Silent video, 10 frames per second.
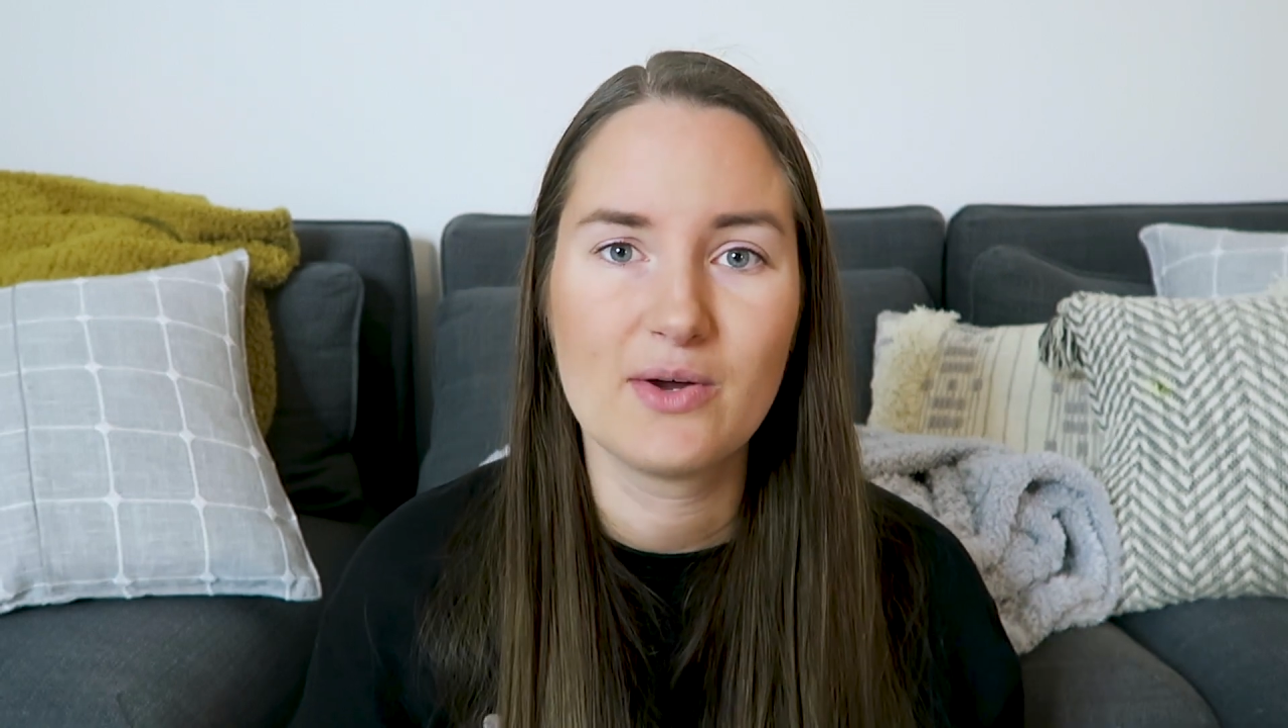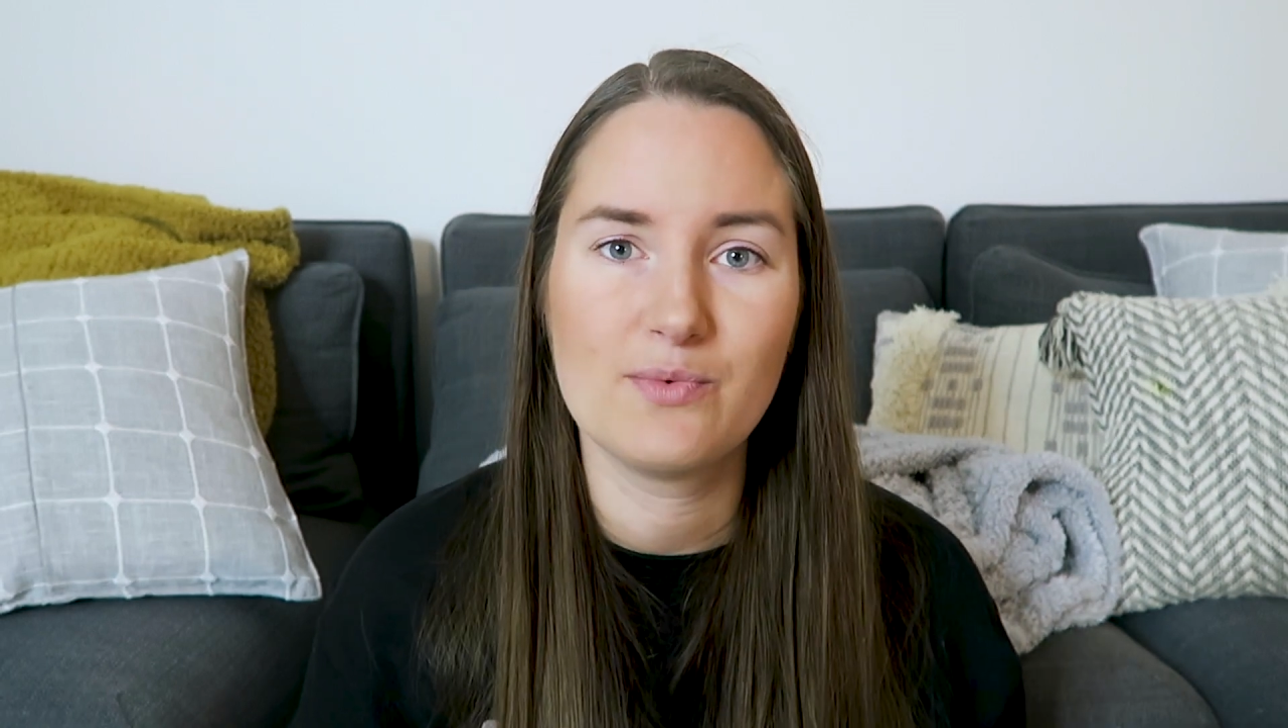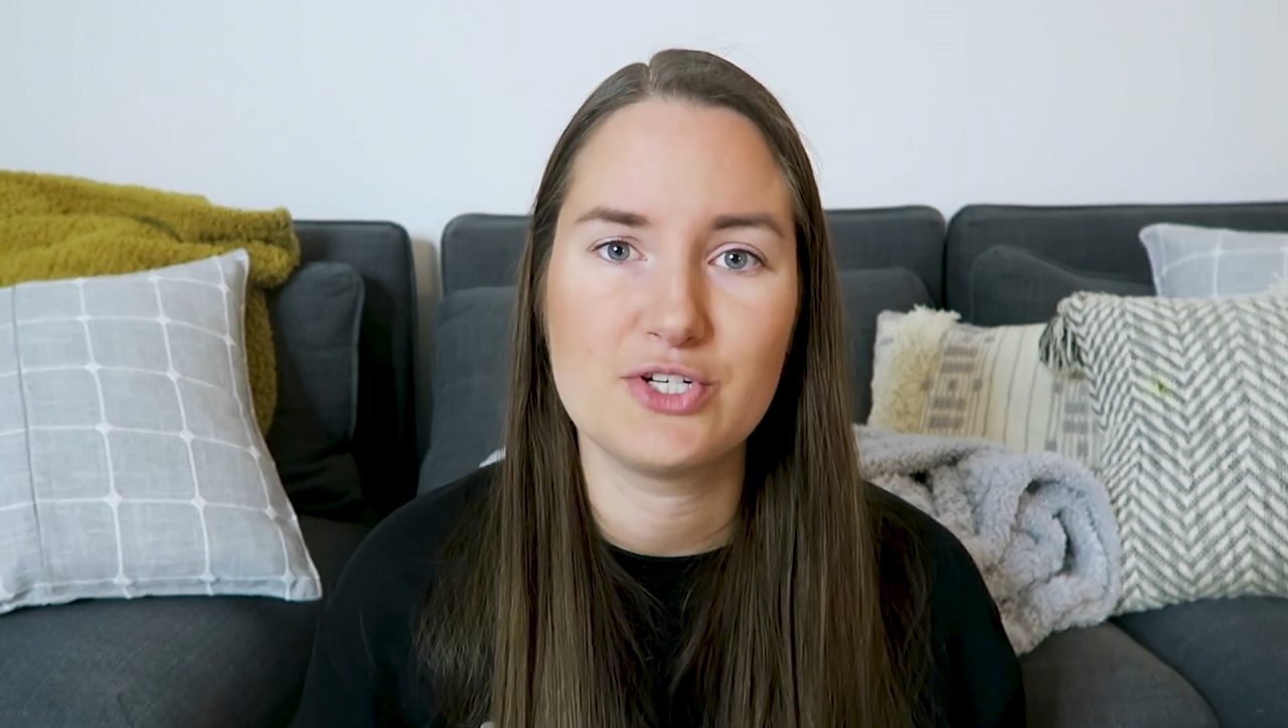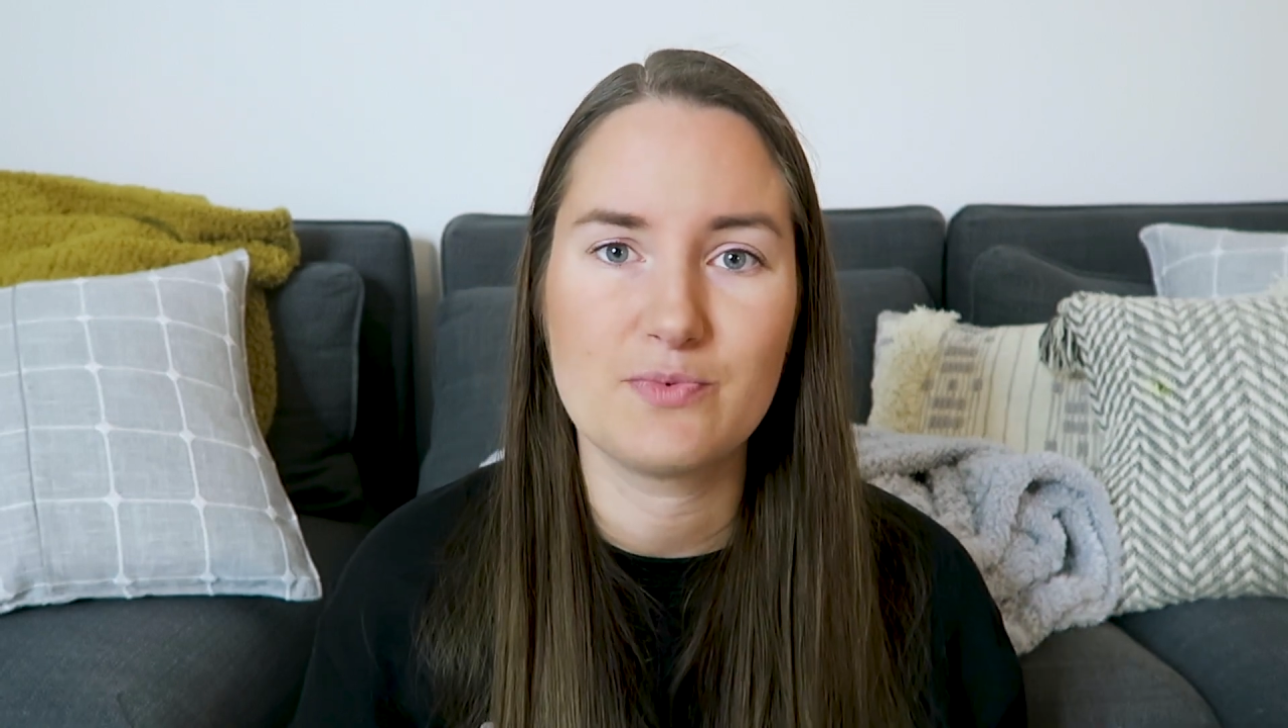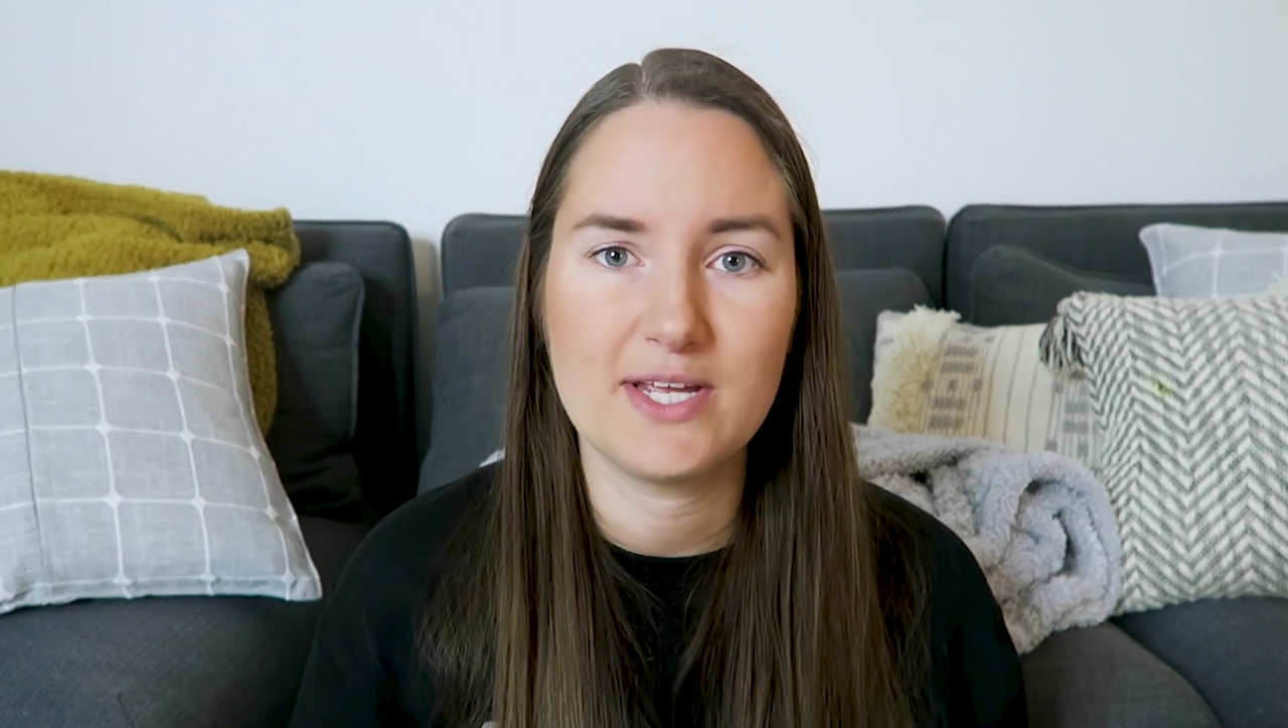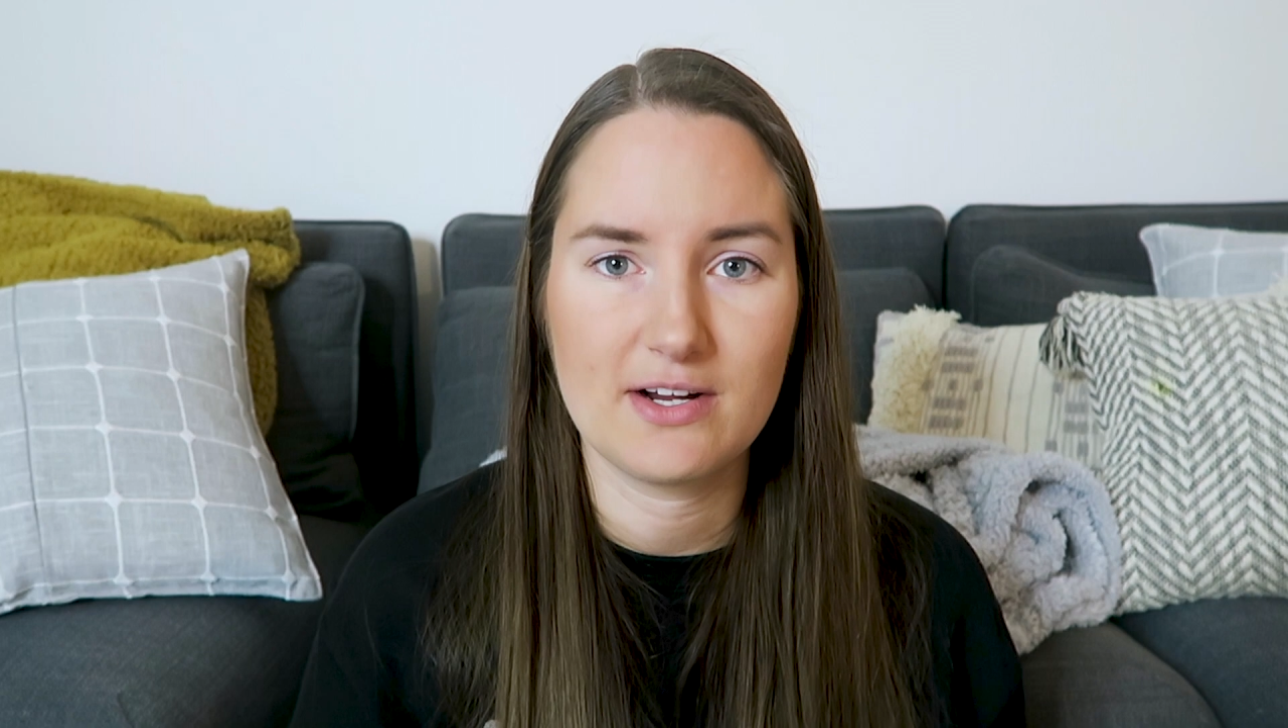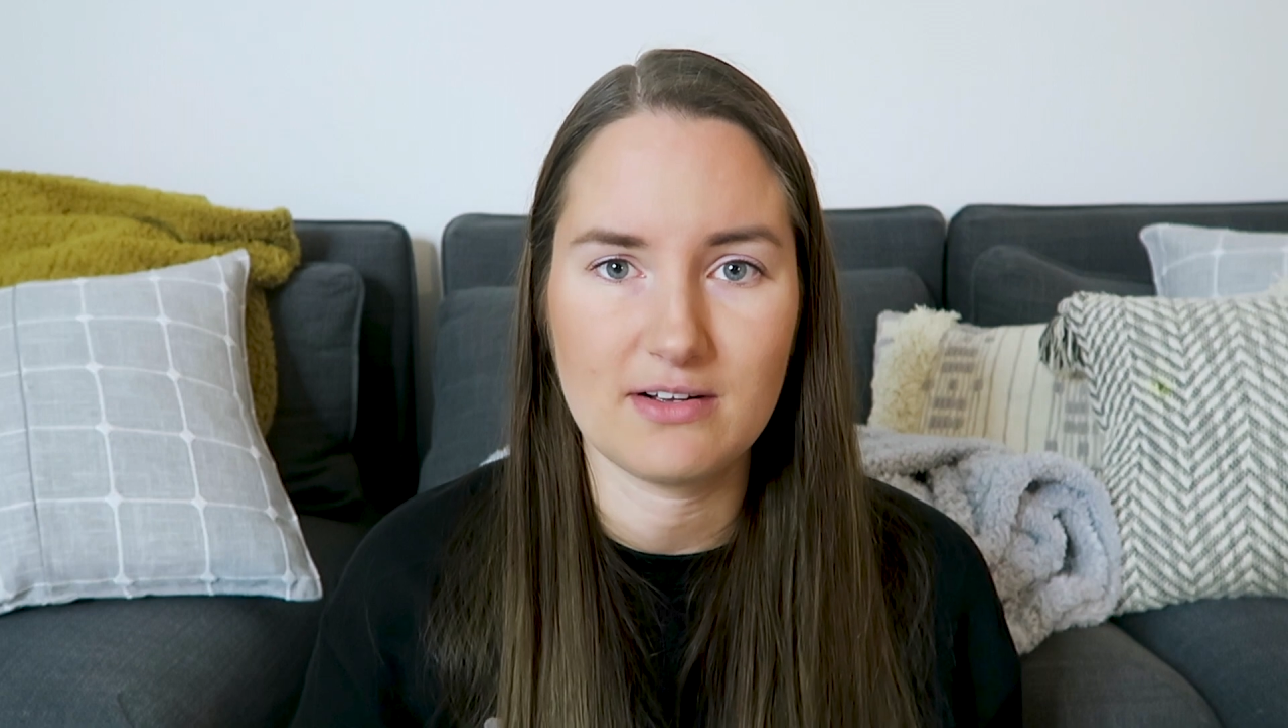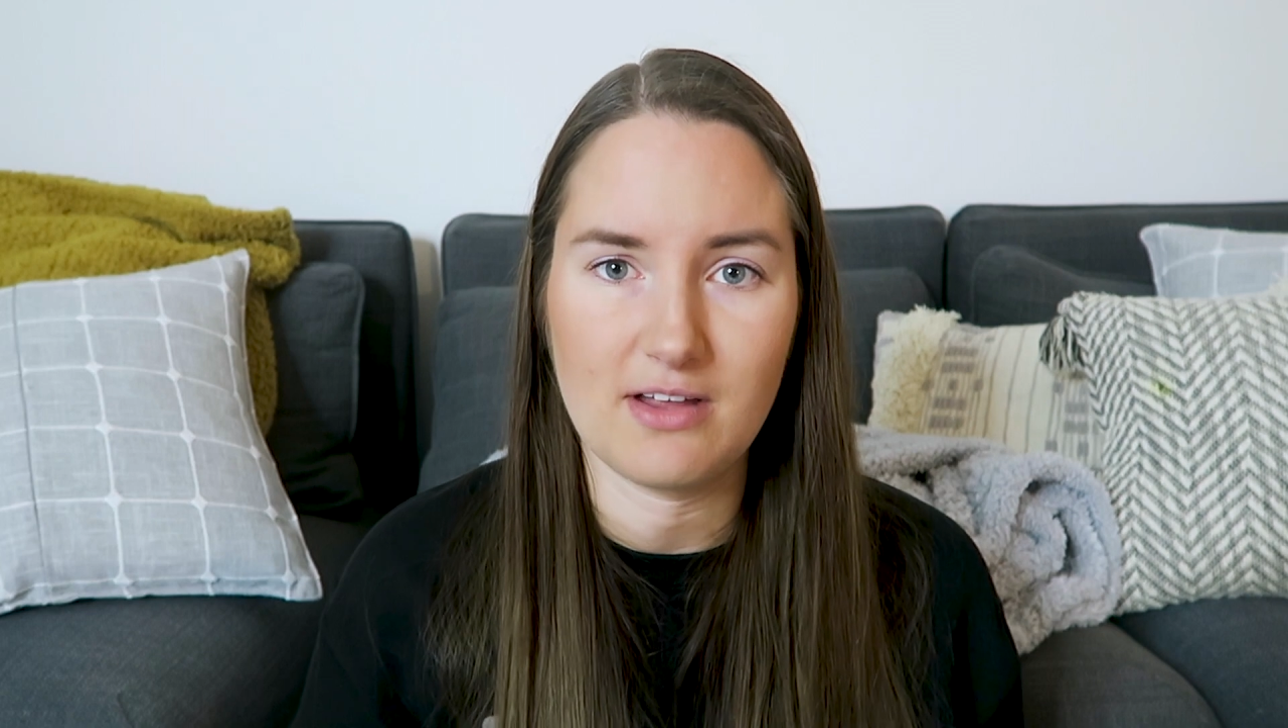which we hear